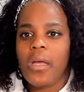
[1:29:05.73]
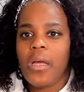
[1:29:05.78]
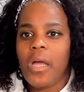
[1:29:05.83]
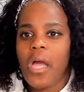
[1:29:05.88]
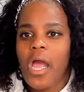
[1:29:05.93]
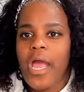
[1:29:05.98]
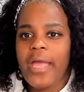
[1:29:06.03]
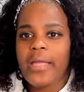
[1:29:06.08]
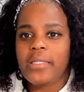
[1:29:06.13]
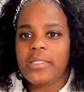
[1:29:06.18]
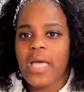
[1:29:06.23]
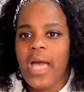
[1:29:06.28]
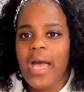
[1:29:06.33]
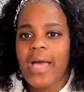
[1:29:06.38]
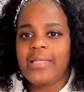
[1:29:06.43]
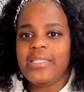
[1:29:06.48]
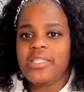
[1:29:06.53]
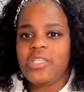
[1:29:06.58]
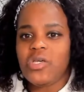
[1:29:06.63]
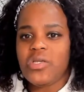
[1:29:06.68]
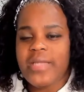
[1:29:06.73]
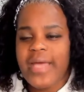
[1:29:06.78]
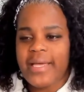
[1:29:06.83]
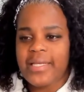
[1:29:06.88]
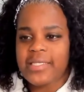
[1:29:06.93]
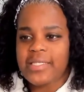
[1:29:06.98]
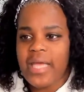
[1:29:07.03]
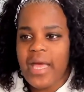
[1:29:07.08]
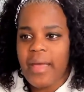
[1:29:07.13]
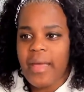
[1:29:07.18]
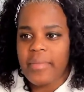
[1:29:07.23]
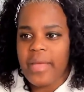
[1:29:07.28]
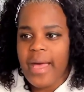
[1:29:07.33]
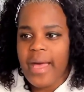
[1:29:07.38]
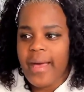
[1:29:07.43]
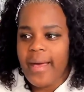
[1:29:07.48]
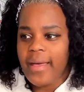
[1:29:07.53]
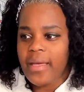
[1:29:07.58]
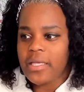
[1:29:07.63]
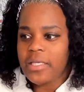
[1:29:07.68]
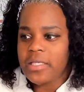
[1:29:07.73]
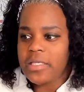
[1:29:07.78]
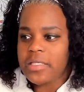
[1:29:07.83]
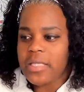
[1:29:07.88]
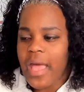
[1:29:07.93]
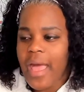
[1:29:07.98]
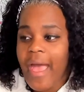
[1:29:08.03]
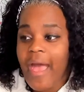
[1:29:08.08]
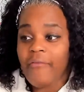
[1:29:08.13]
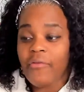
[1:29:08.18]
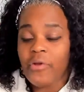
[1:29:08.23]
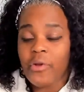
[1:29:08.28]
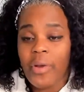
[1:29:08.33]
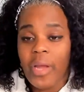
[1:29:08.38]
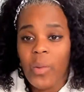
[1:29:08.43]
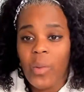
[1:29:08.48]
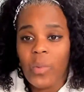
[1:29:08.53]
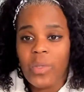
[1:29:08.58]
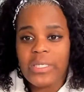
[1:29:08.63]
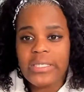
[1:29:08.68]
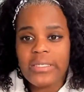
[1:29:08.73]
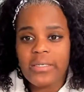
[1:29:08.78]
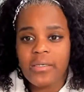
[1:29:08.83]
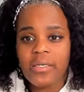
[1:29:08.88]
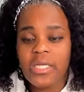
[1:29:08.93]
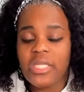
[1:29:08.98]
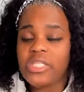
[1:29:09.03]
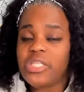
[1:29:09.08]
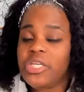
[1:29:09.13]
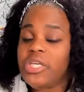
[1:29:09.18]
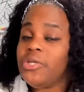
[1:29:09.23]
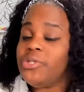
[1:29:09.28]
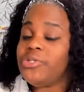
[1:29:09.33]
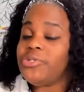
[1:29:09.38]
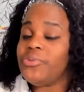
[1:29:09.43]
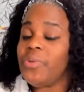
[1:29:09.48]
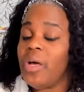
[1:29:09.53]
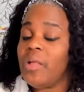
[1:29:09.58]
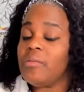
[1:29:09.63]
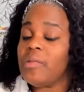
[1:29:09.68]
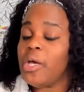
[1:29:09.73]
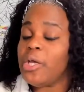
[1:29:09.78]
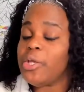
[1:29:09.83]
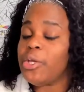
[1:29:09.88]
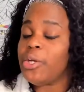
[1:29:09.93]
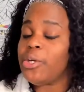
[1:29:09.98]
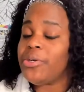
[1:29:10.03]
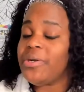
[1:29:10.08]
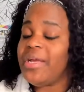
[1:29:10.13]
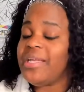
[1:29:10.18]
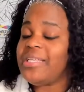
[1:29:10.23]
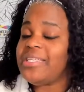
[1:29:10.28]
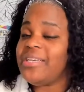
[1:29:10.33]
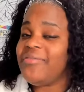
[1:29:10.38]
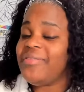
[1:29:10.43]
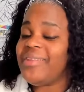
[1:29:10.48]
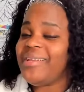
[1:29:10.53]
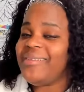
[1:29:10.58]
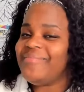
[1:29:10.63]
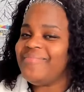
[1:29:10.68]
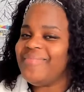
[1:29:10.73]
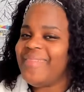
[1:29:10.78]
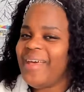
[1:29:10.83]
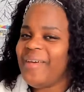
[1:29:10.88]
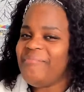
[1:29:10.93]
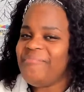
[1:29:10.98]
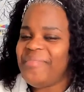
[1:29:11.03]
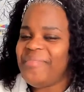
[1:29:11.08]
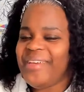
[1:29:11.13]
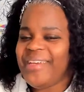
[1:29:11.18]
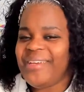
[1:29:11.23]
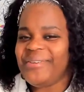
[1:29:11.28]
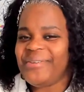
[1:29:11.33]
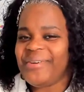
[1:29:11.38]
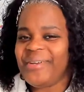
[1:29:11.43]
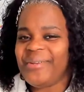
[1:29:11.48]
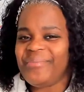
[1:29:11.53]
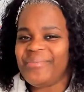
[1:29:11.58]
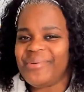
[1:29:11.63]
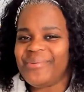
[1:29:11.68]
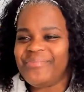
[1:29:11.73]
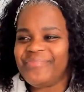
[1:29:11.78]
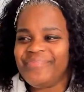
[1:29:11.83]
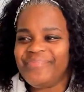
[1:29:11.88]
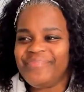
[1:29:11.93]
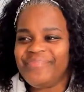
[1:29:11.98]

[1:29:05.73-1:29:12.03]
All right. Until next time, guys, have a great one. Continue to unlock your creativity and be incredible.